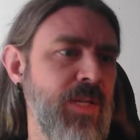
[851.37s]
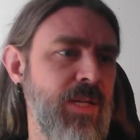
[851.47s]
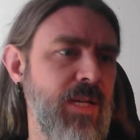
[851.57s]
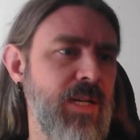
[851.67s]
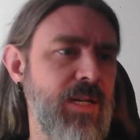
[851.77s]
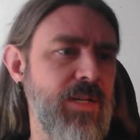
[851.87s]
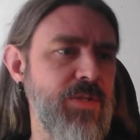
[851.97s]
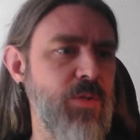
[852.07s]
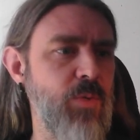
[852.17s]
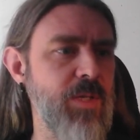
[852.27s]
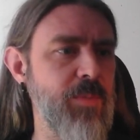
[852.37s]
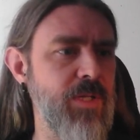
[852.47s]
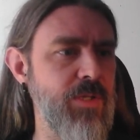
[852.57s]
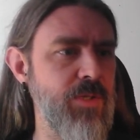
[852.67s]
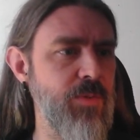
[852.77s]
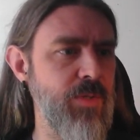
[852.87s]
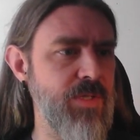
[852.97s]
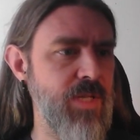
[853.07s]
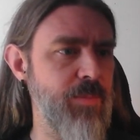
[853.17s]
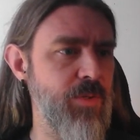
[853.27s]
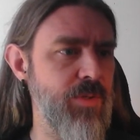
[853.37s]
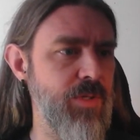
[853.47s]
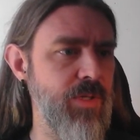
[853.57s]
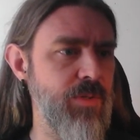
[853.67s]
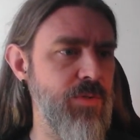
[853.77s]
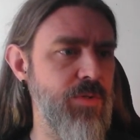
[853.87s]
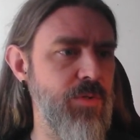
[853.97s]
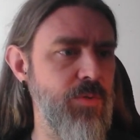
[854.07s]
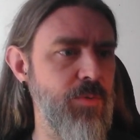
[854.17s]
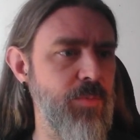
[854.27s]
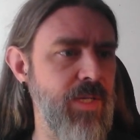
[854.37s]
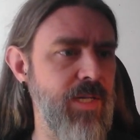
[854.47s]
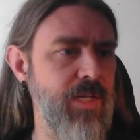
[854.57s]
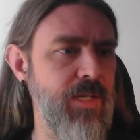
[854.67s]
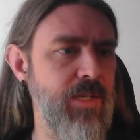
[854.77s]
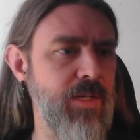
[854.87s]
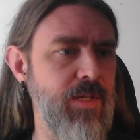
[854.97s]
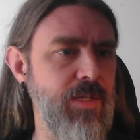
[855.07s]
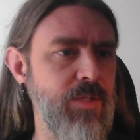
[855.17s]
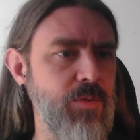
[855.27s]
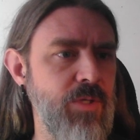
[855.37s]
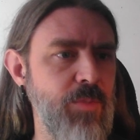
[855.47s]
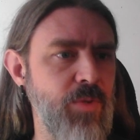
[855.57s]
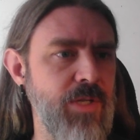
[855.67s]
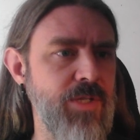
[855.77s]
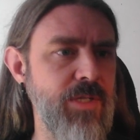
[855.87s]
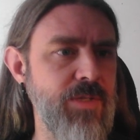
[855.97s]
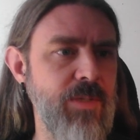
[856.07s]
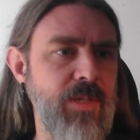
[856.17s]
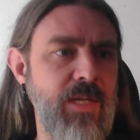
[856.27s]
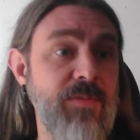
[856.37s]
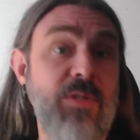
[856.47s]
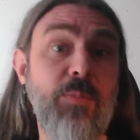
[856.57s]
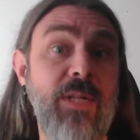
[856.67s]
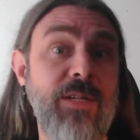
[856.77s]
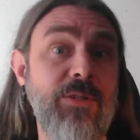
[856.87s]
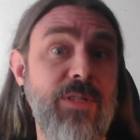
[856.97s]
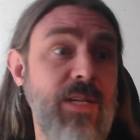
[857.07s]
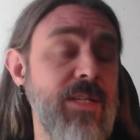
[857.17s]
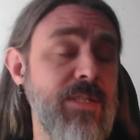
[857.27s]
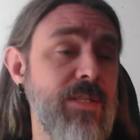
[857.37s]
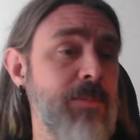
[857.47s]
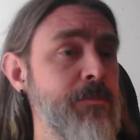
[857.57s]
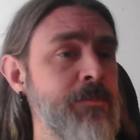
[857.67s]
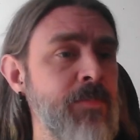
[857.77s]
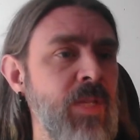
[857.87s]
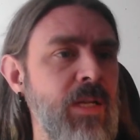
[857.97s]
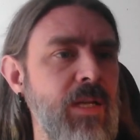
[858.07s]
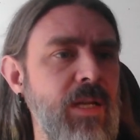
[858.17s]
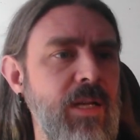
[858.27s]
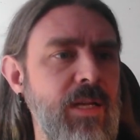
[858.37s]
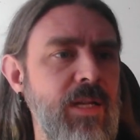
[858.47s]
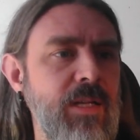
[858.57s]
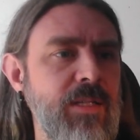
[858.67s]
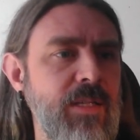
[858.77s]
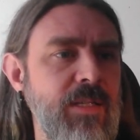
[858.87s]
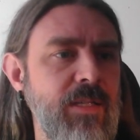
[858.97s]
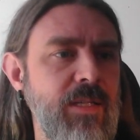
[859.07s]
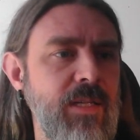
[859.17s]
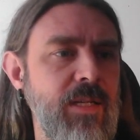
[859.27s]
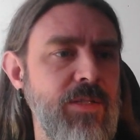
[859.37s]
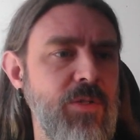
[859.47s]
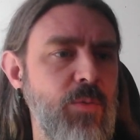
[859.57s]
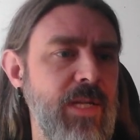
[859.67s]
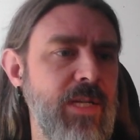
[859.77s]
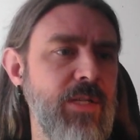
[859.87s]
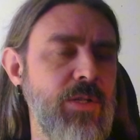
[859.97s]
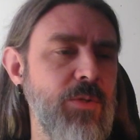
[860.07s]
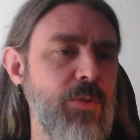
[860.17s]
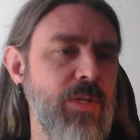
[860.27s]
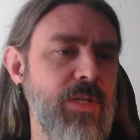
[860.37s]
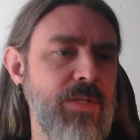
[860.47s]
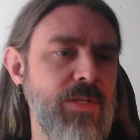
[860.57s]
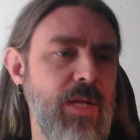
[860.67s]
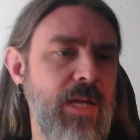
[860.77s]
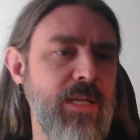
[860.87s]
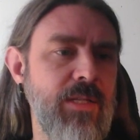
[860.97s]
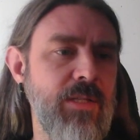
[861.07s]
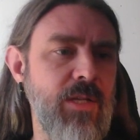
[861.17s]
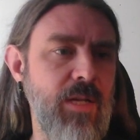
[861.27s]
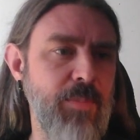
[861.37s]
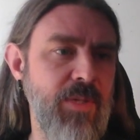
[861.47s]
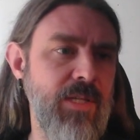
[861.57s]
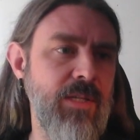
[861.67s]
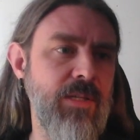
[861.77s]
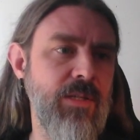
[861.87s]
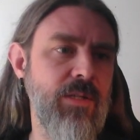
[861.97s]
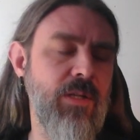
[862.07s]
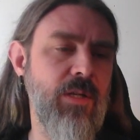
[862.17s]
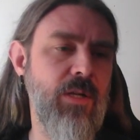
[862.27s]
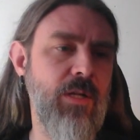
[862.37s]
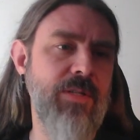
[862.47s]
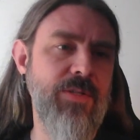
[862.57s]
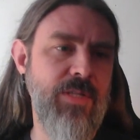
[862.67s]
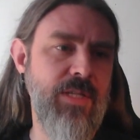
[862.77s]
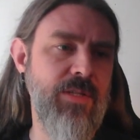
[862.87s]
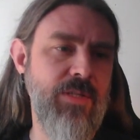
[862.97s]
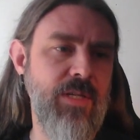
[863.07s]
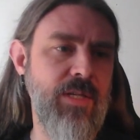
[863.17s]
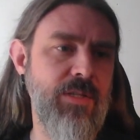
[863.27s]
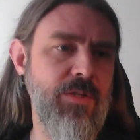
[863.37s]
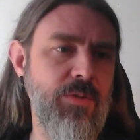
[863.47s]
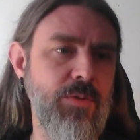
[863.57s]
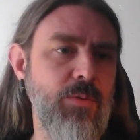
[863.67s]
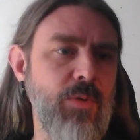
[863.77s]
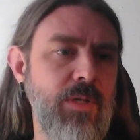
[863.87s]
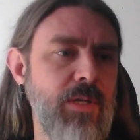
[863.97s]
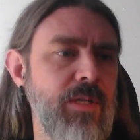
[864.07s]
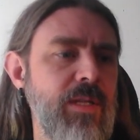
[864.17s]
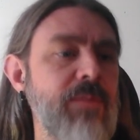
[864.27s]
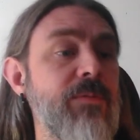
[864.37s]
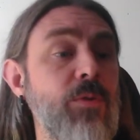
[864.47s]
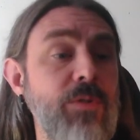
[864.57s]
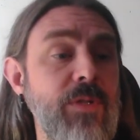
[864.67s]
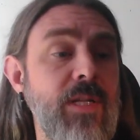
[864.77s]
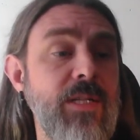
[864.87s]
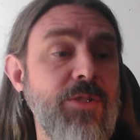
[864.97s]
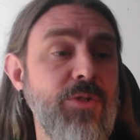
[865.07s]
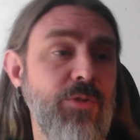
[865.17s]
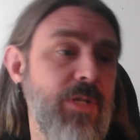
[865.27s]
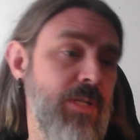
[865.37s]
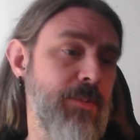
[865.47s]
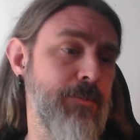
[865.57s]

So what I'm going to do is I'm going to go to my Unity projects, and I have this Blender test. And so what I can do is I can copy all these things into that folder that I just created.